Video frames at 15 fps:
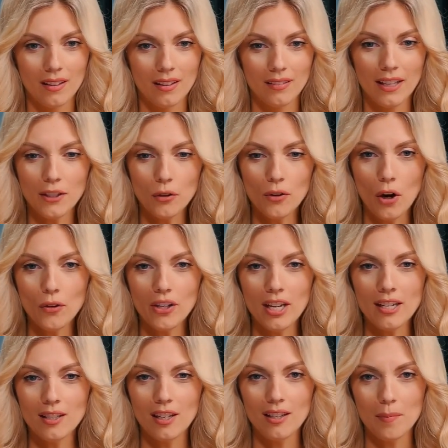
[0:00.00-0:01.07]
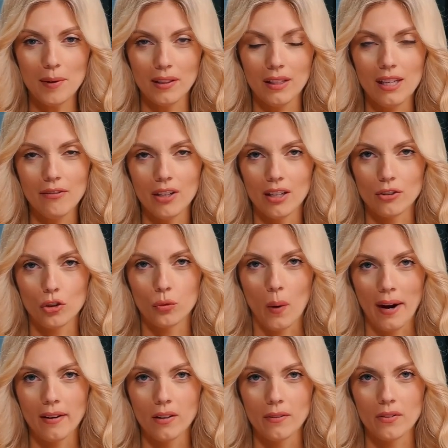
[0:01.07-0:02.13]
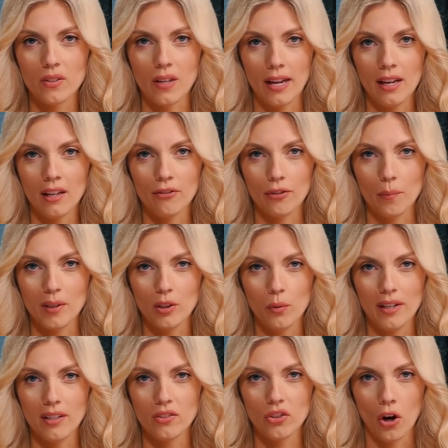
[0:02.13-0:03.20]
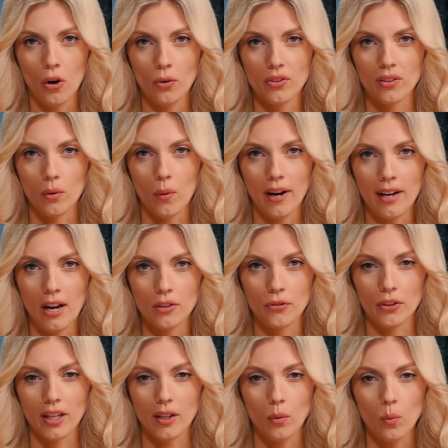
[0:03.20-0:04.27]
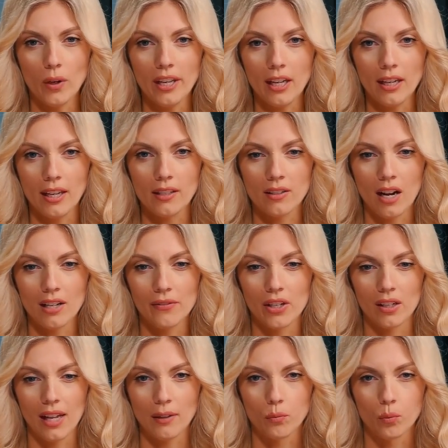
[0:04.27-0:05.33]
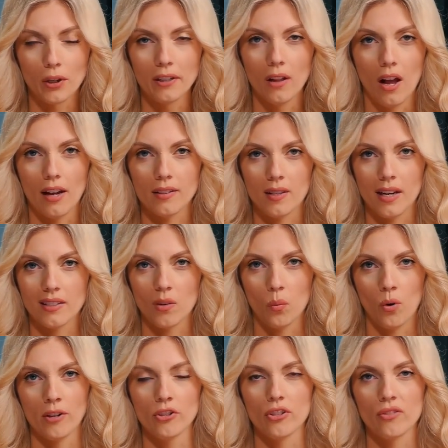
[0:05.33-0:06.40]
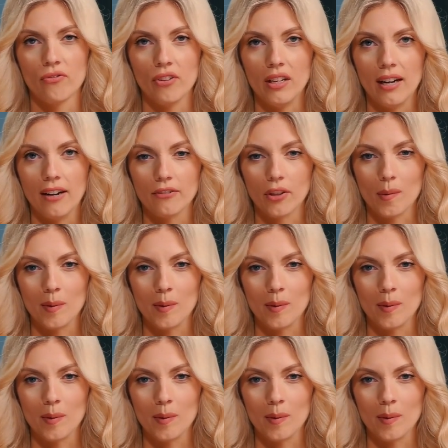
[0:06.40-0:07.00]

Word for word: Like, you know that he's going to be leaving a trail of sand from between his toes in the White House for like a week. He's not even going to like realize that he hasn't washed his feet after the